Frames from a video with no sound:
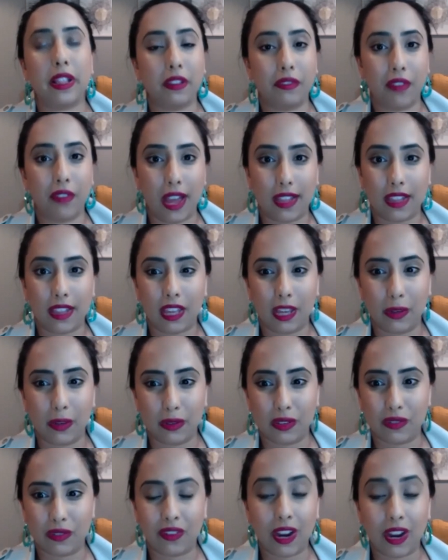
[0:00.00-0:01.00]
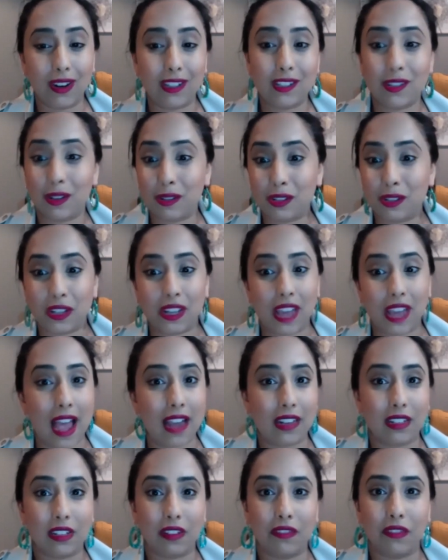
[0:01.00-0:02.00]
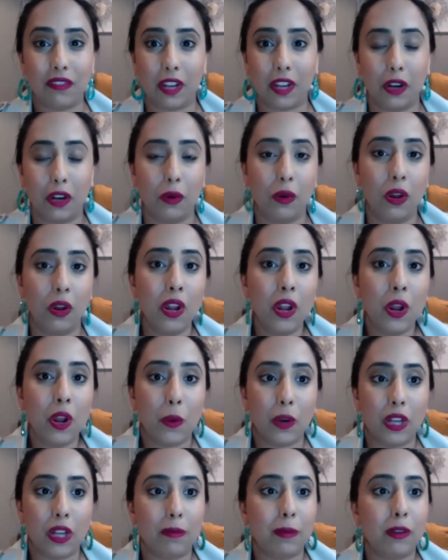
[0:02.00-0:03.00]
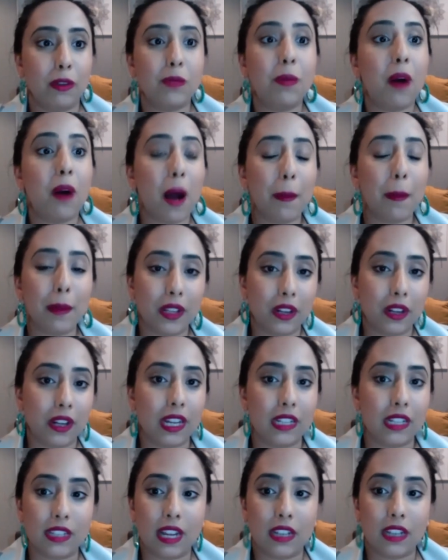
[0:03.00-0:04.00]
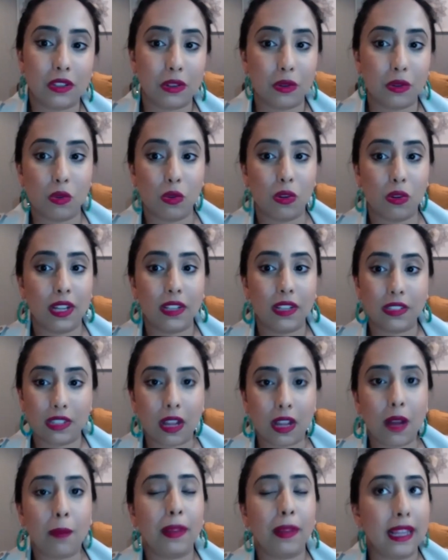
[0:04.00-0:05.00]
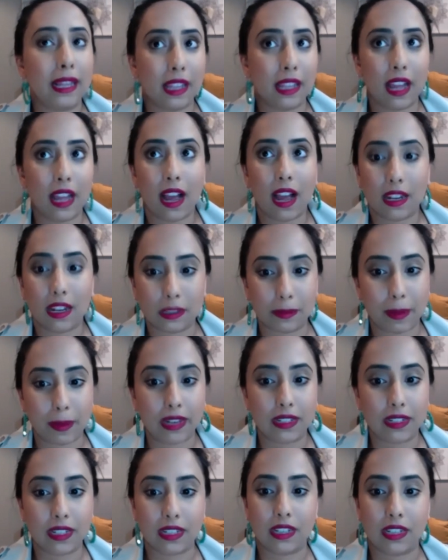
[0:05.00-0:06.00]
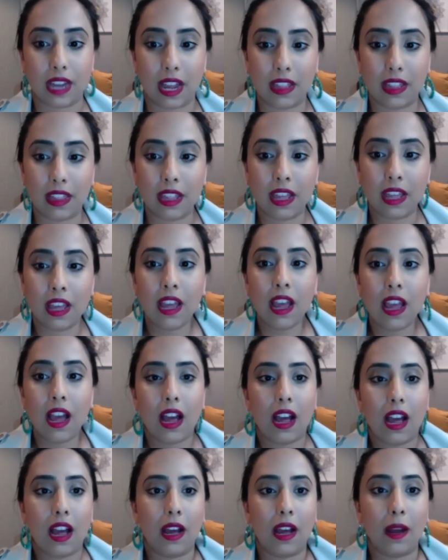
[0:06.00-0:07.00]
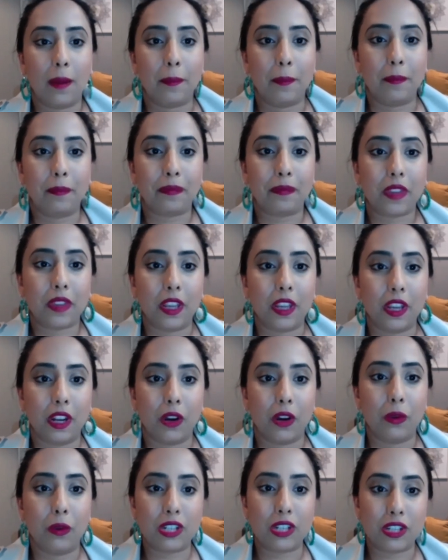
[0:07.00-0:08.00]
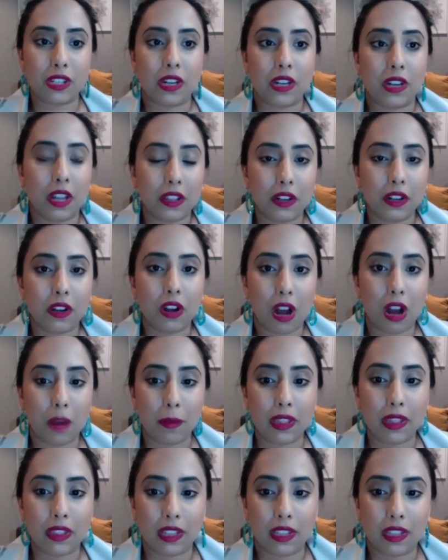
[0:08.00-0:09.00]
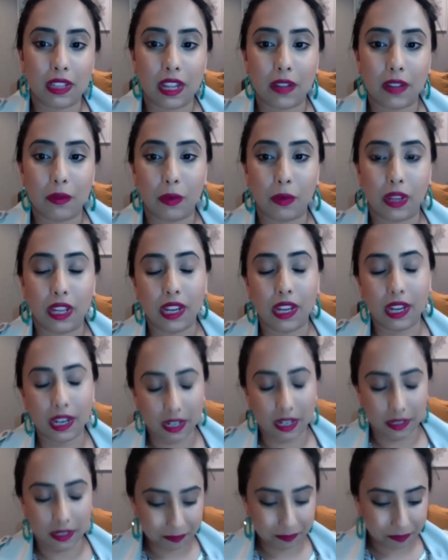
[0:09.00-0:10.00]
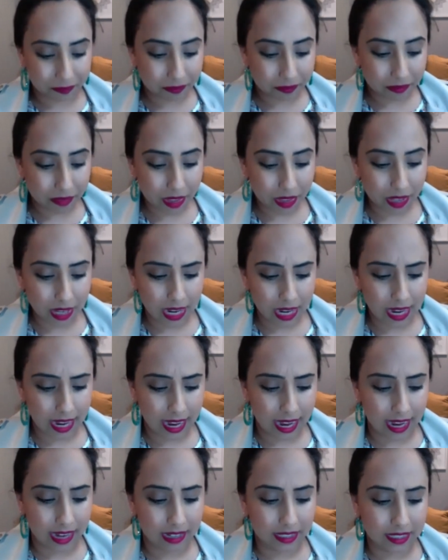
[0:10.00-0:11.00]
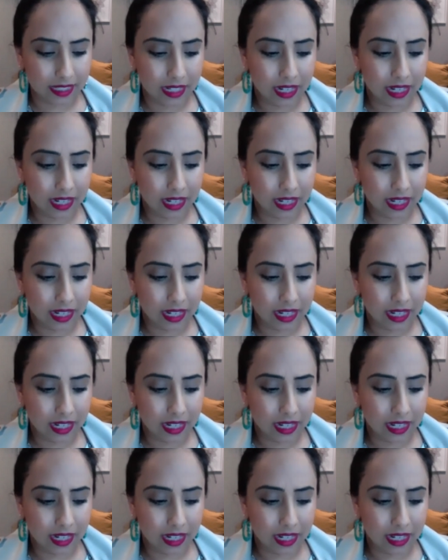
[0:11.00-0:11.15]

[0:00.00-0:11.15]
fact that he was very socially active, you know, one of the most popular kids at school. It's completely unexpected death, um, you know, which is another common thing that we hear. And,